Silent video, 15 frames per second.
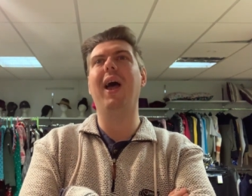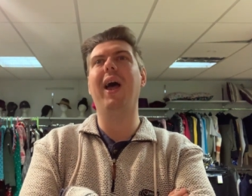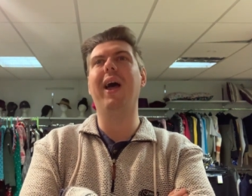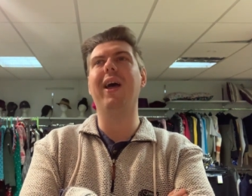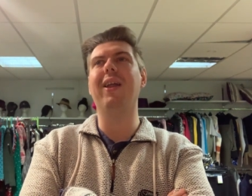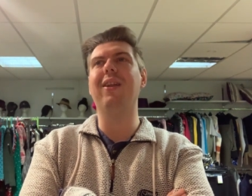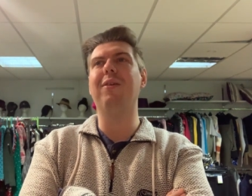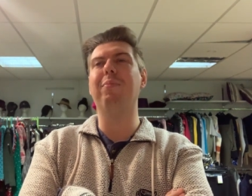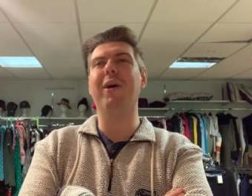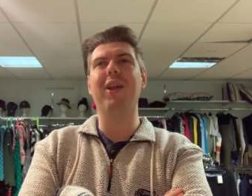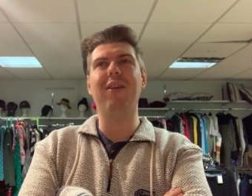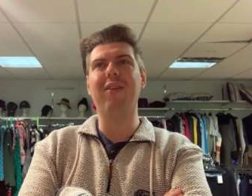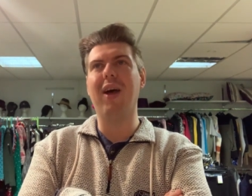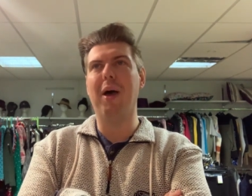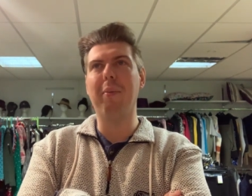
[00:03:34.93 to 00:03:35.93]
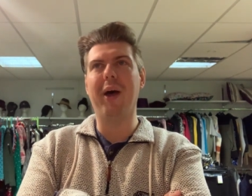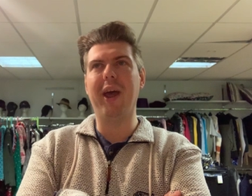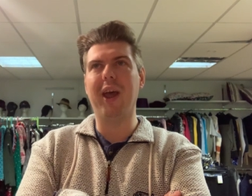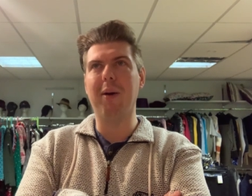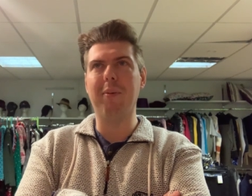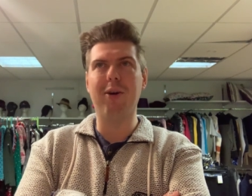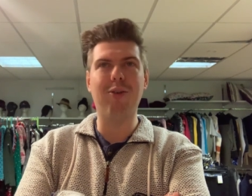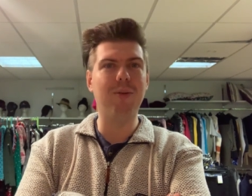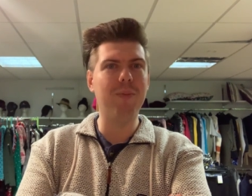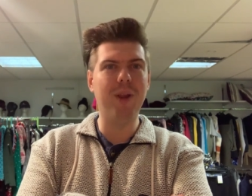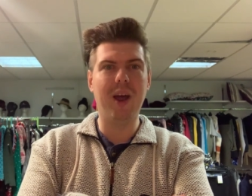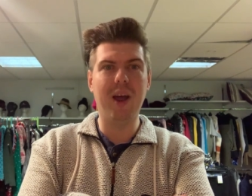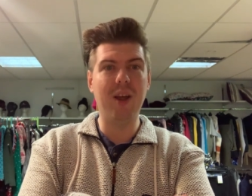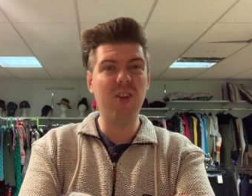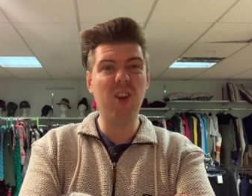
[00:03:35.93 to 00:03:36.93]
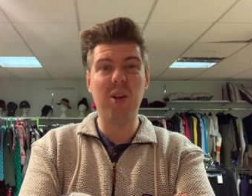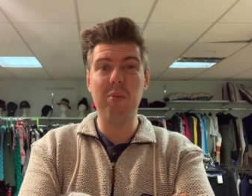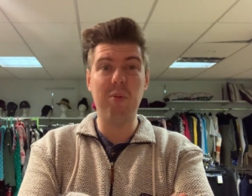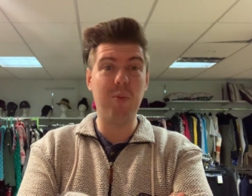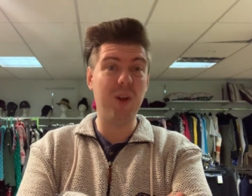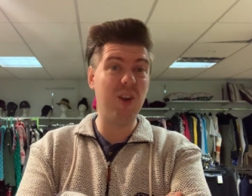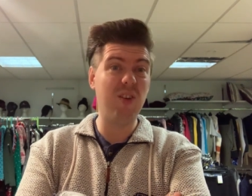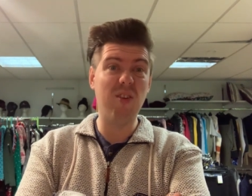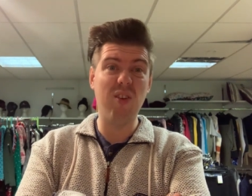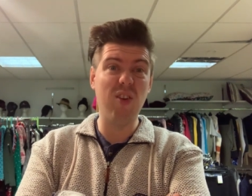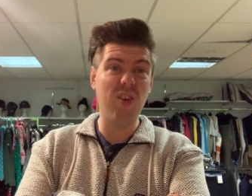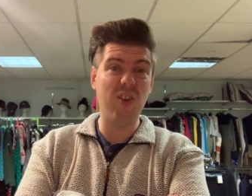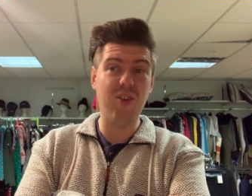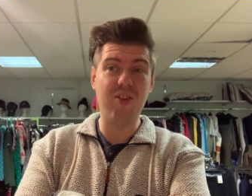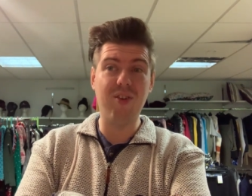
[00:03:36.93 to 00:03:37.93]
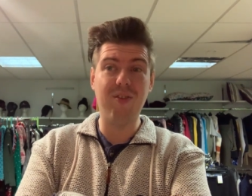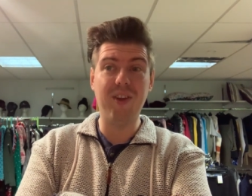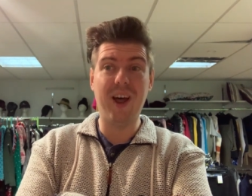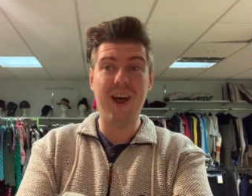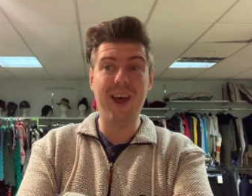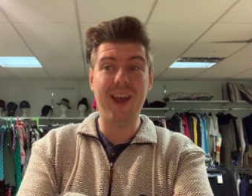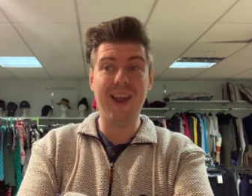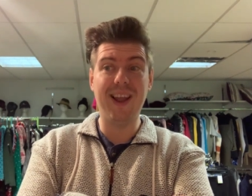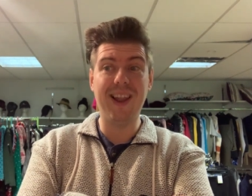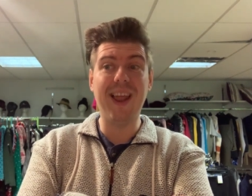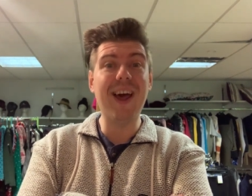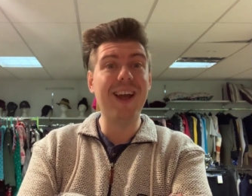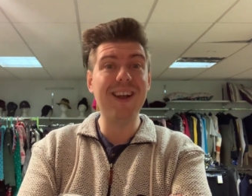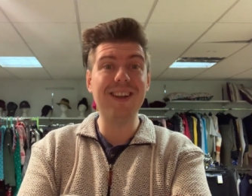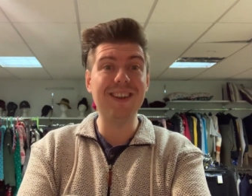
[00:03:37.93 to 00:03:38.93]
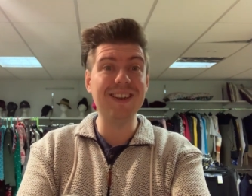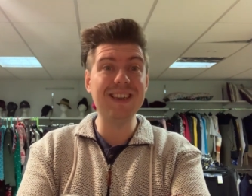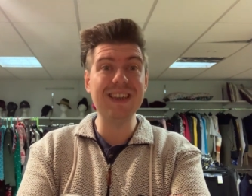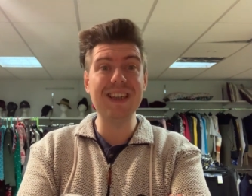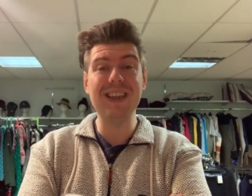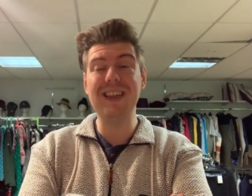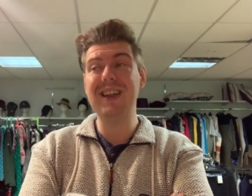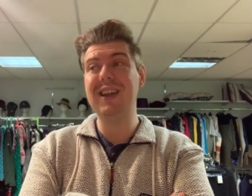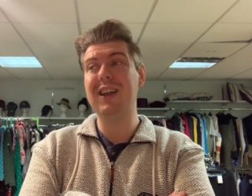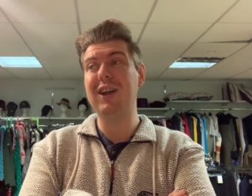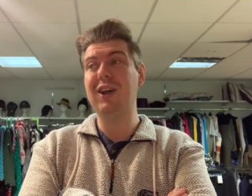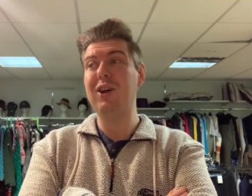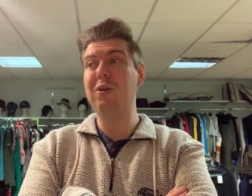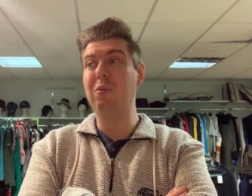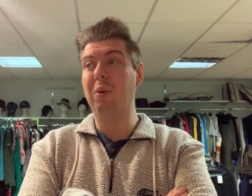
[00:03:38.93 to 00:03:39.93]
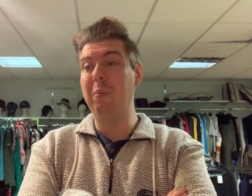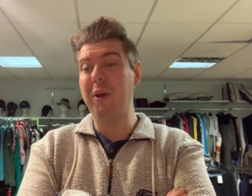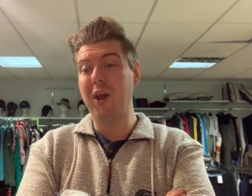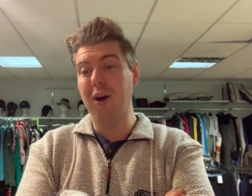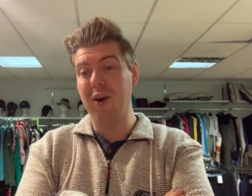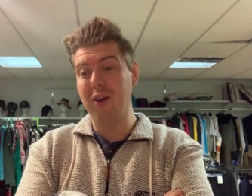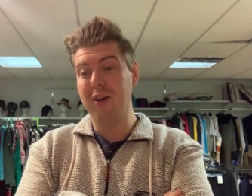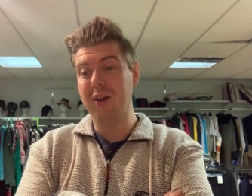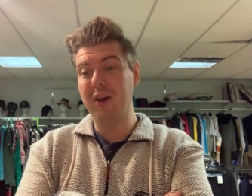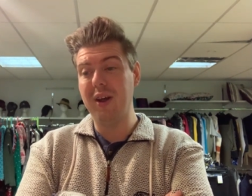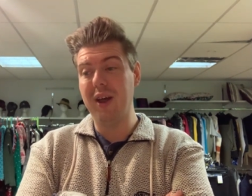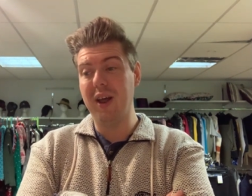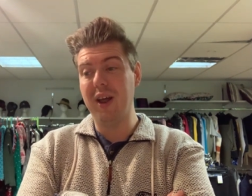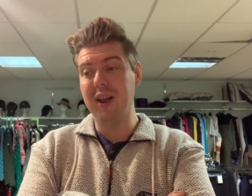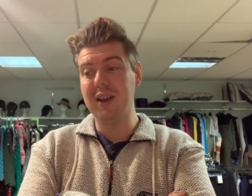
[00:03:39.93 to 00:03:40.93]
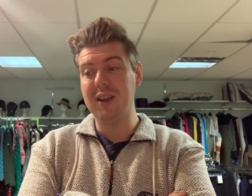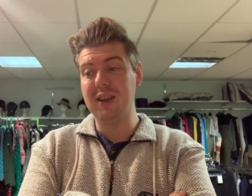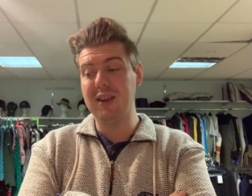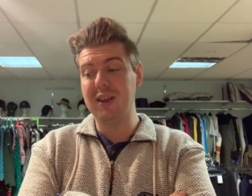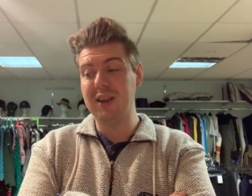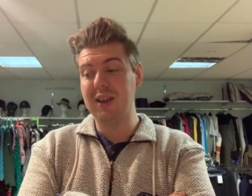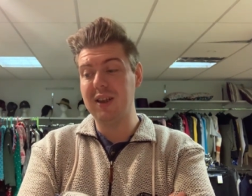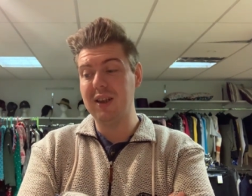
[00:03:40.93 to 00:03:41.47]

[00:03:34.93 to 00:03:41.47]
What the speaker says: and by the time I get back up there it's going to be winter and all the stuff that I like to see will be gone, and